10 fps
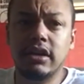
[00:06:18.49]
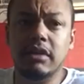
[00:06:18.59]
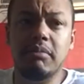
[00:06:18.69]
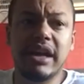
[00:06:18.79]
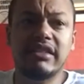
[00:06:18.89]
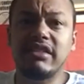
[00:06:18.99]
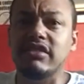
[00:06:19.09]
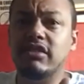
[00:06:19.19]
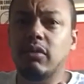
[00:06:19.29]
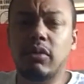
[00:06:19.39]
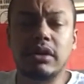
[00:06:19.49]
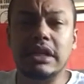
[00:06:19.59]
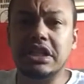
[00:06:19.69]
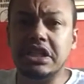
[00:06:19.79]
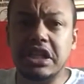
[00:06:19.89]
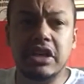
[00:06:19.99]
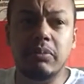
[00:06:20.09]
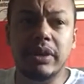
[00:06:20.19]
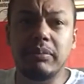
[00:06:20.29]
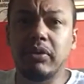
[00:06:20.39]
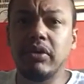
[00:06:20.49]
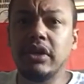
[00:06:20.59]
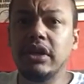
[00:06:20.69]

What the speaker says: The medicines don't work, they just kill people.